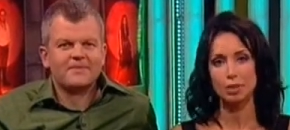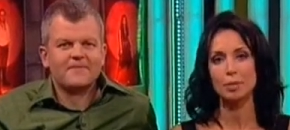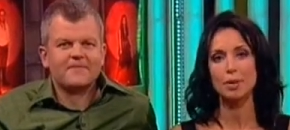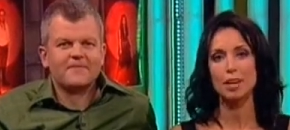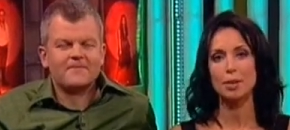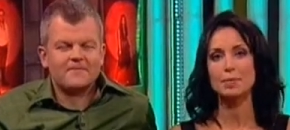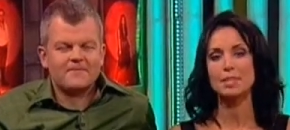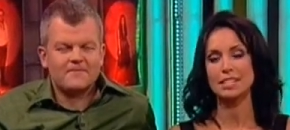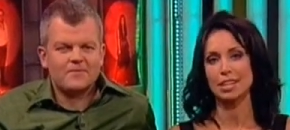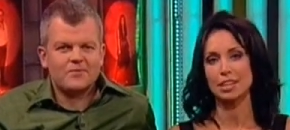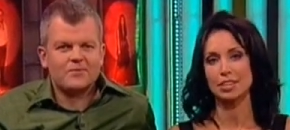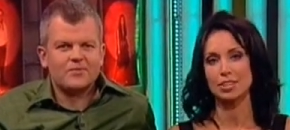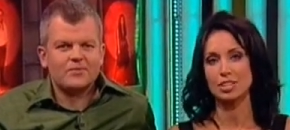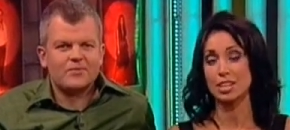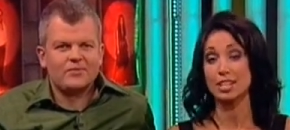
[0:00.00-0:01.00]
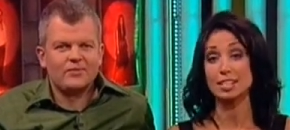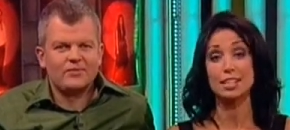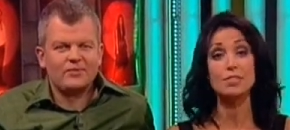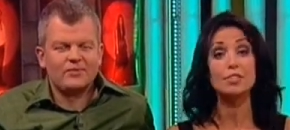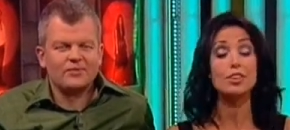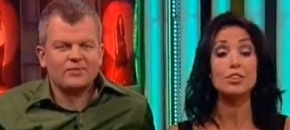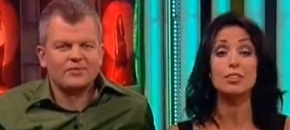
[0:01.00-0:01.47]
Speaker 1: will be upstaged, as
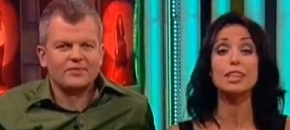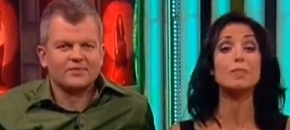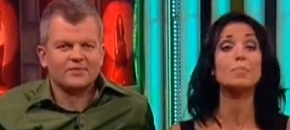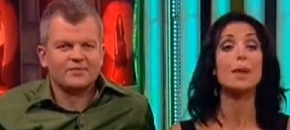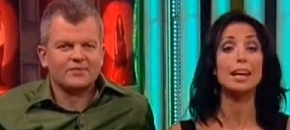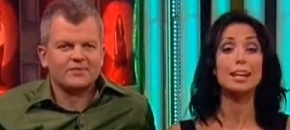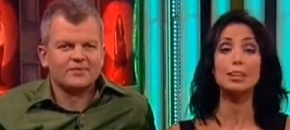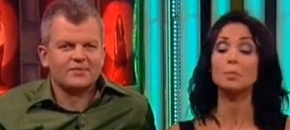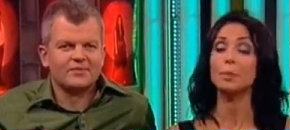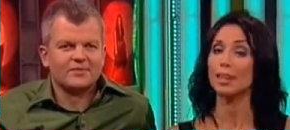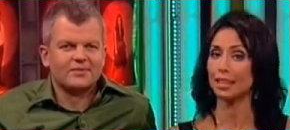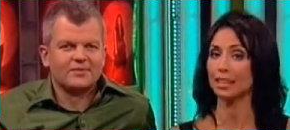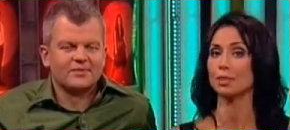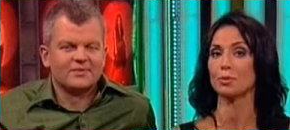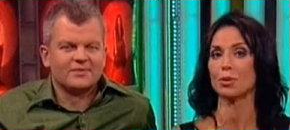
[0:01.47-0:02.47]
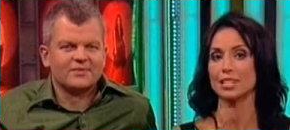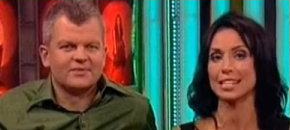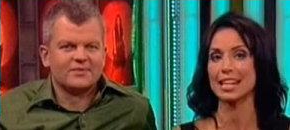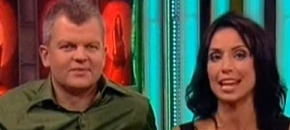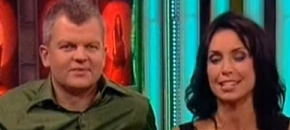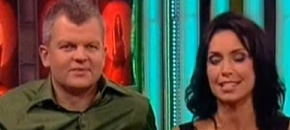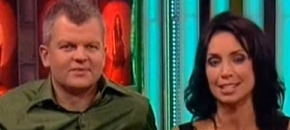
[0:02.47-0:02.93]
even the great Michael Palin was
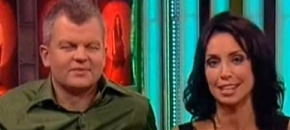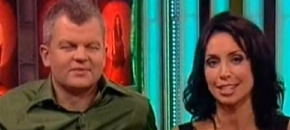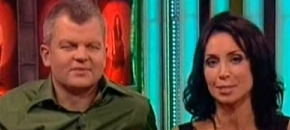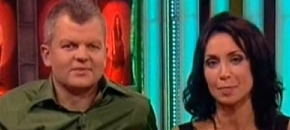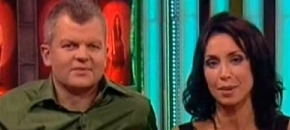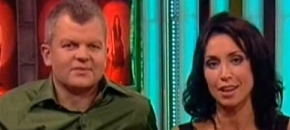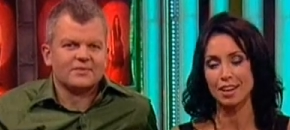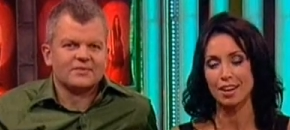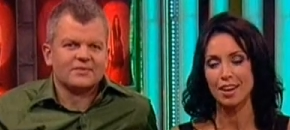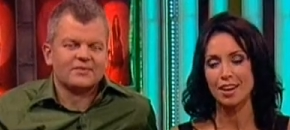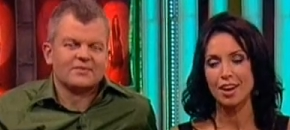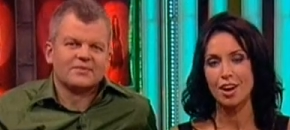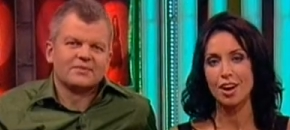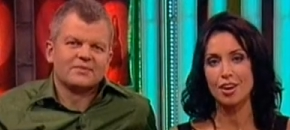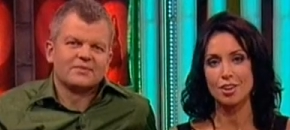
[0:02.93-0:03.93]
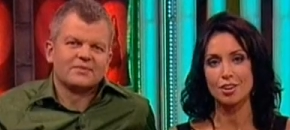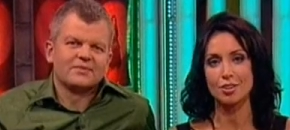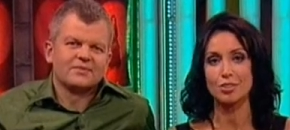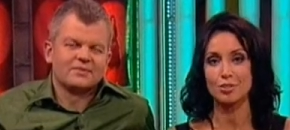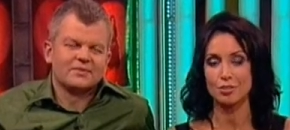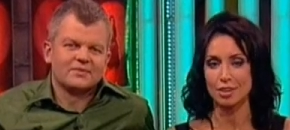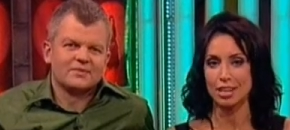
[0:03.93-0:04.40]
last night by our
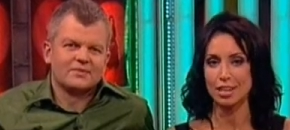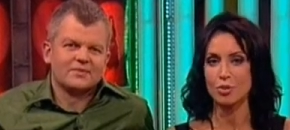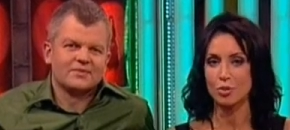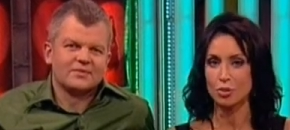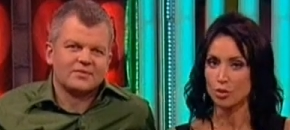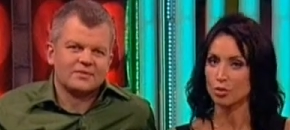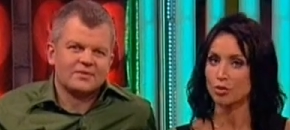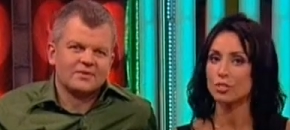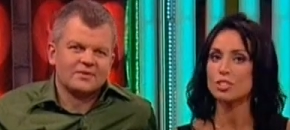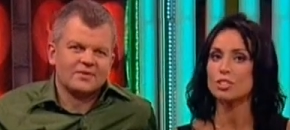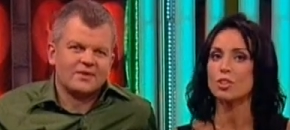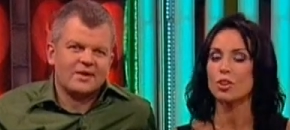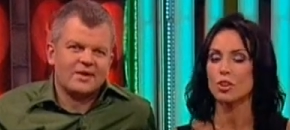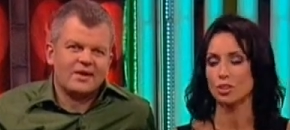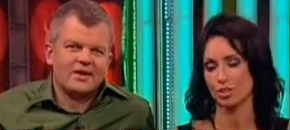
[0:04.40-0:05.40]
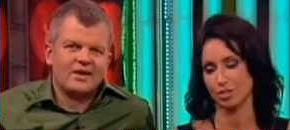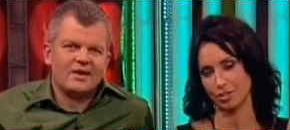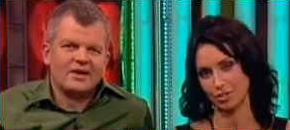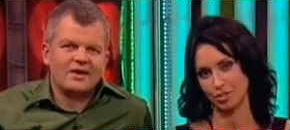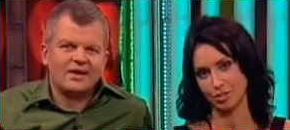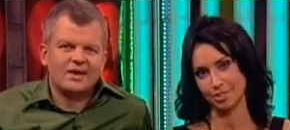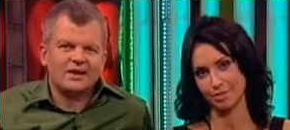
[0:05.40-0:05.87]
three orphaned
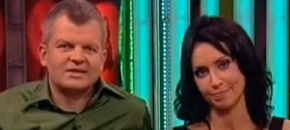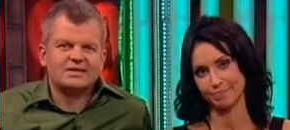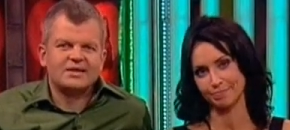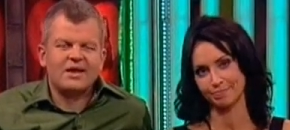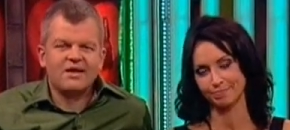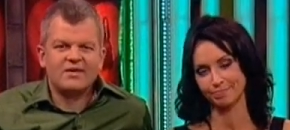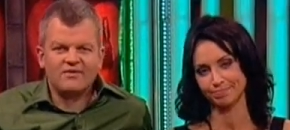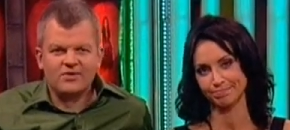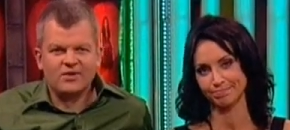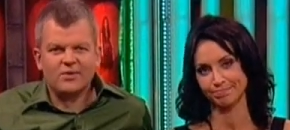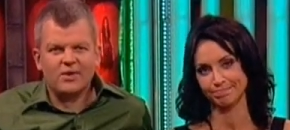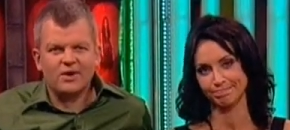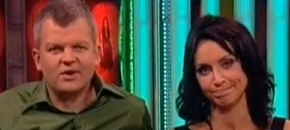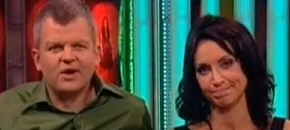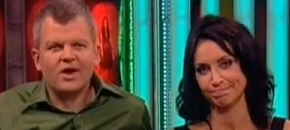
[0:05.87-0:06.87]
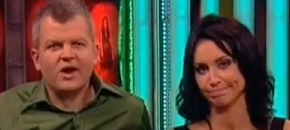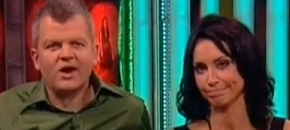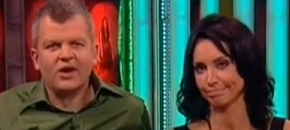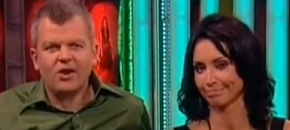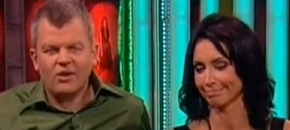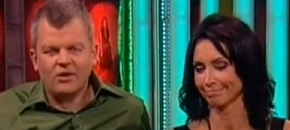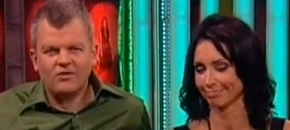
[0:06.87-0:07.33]
otters.
Speaker 2: Yes, everyone
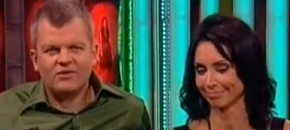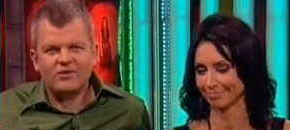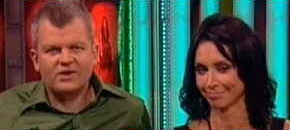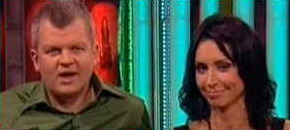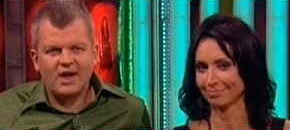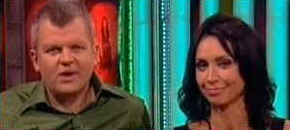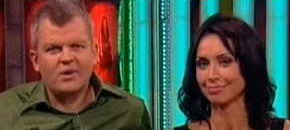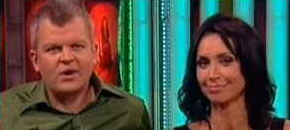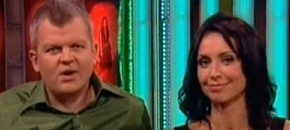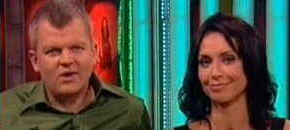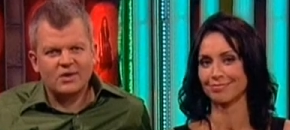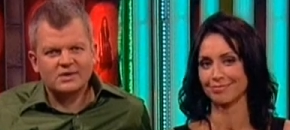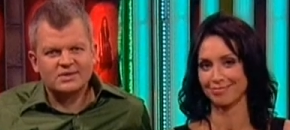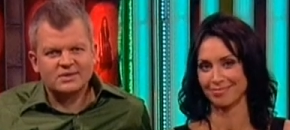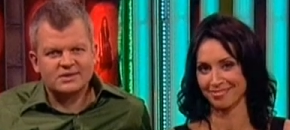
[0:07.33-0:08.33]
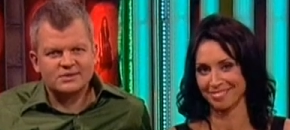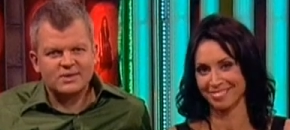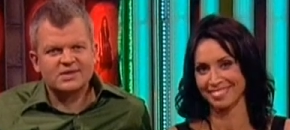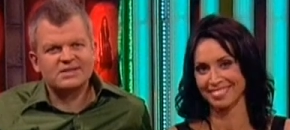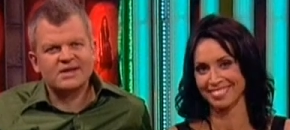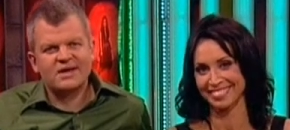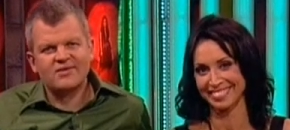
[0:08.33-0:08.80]
loved our otters. Well,
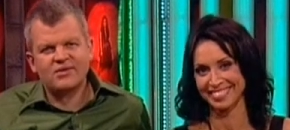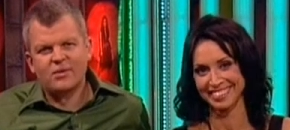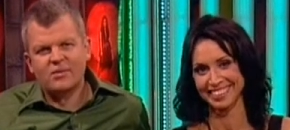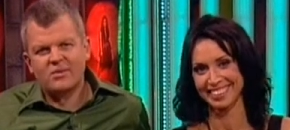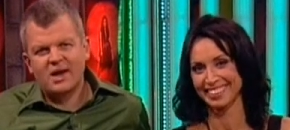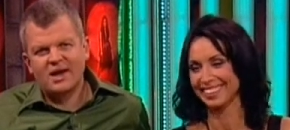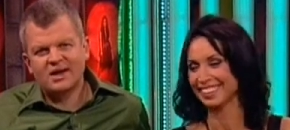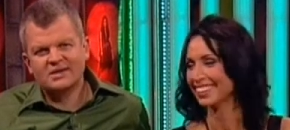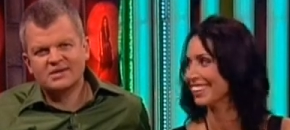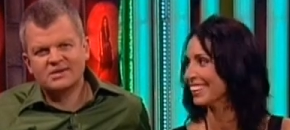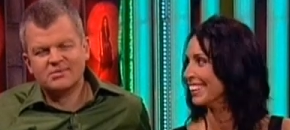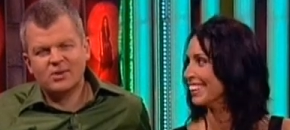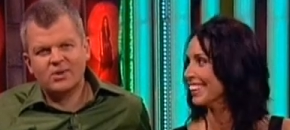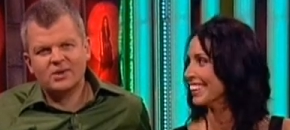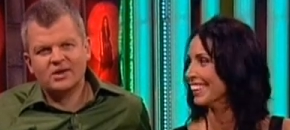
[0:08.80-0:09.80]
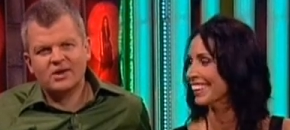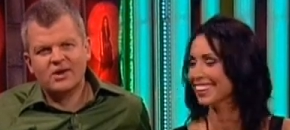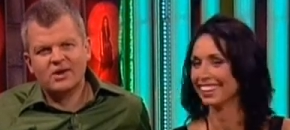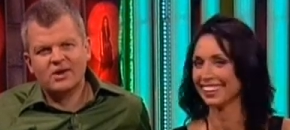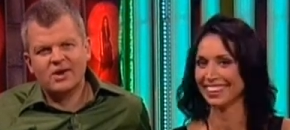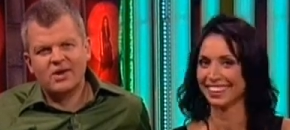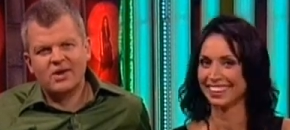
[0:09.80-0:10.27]
I say everyone, but Alistair Boyd in
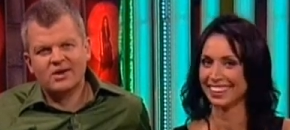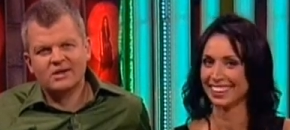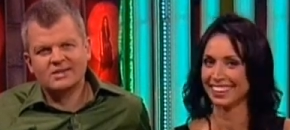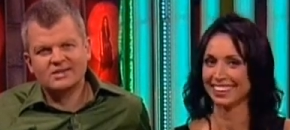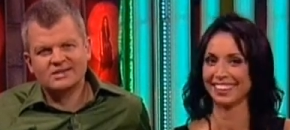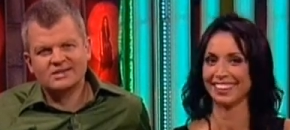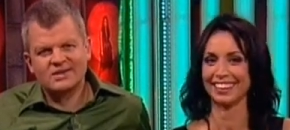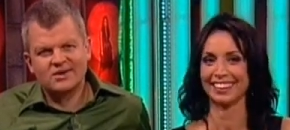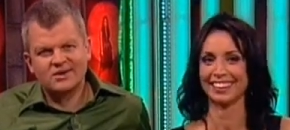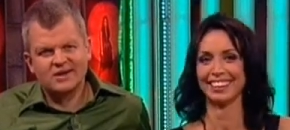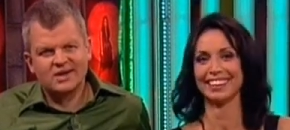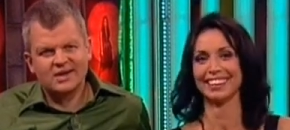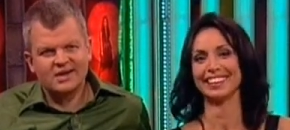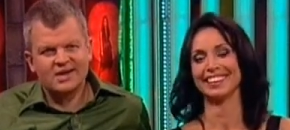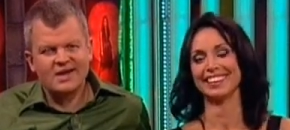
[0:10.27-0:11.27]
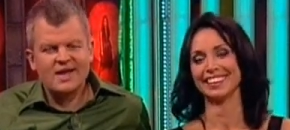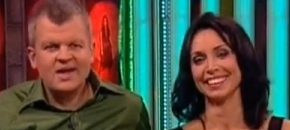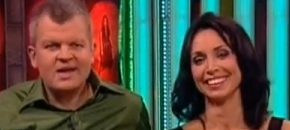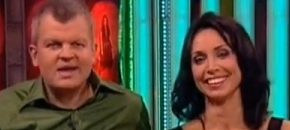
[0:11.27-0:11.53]
Argyll isn't so keen.